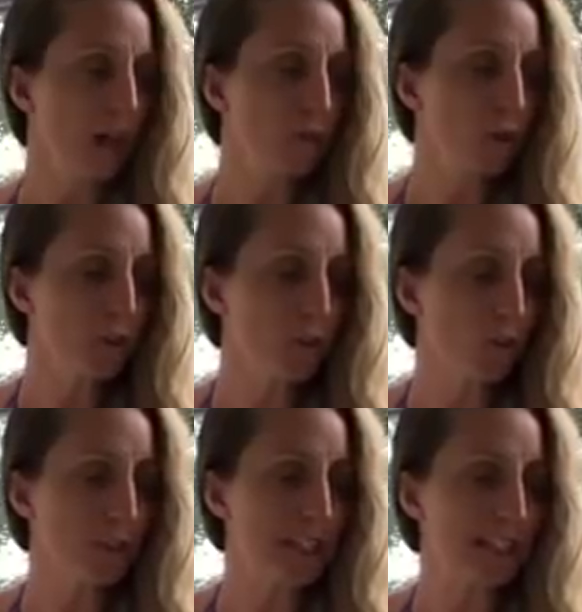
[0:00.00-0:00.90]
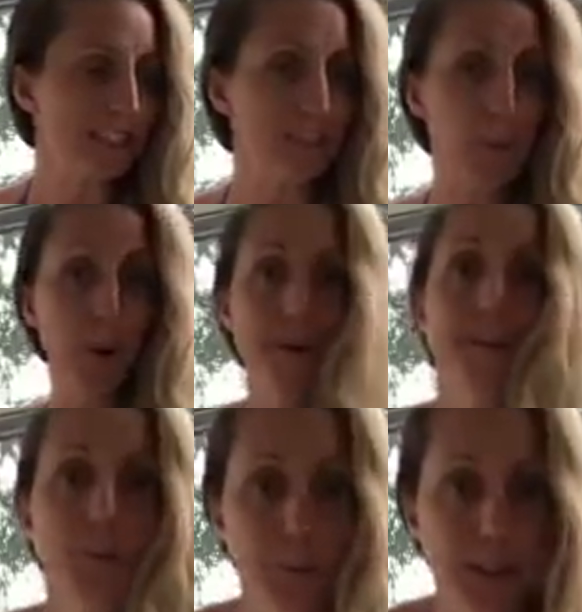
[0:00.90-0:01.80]
I've got thought leaders in
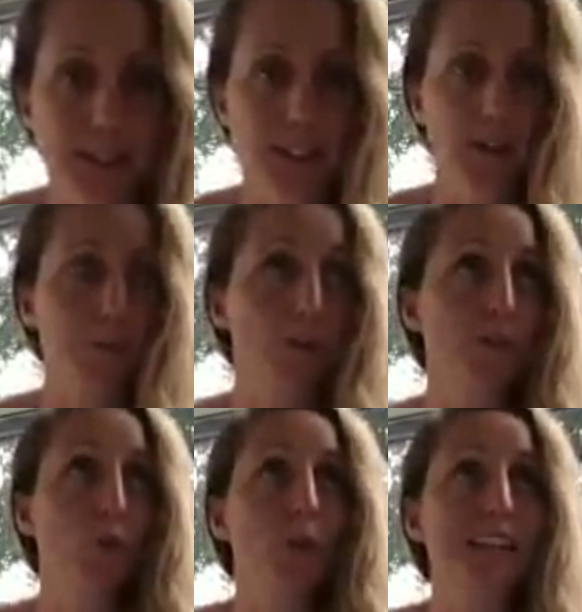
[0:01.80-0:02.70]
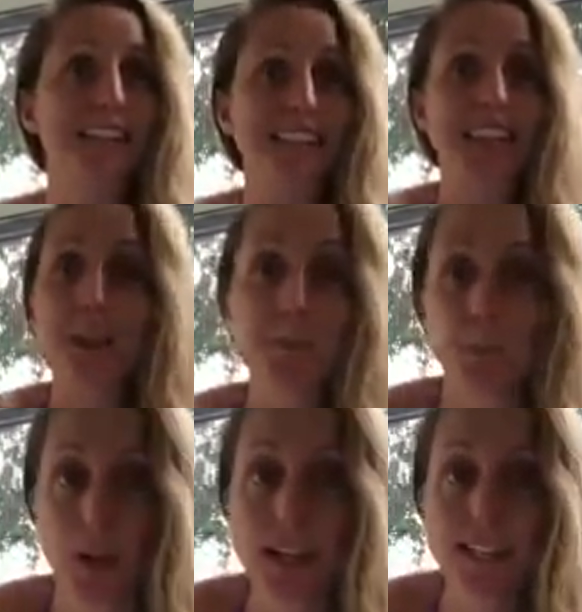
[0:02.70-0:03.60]
personal branding. I've got thought leaders in
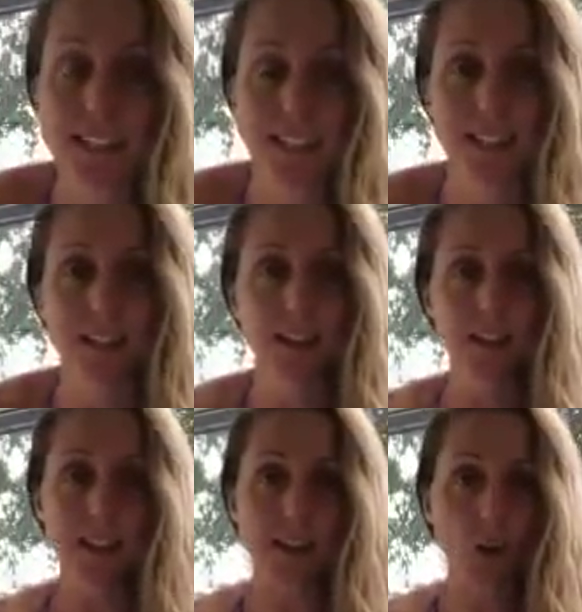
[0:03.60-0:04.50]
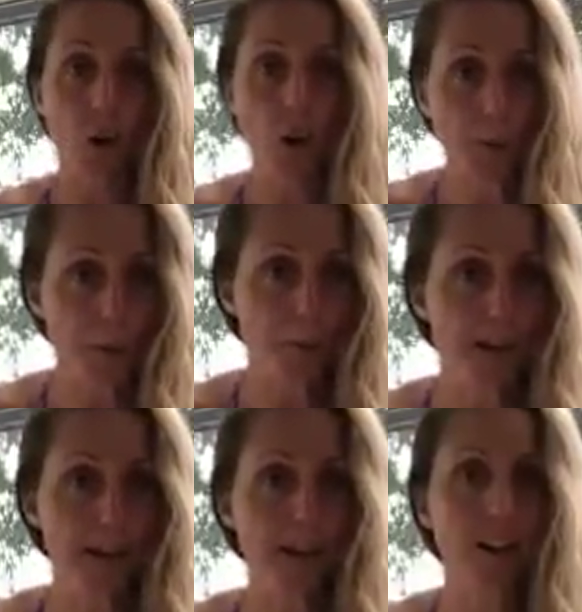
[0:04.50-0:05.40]
branding, in corporate branding.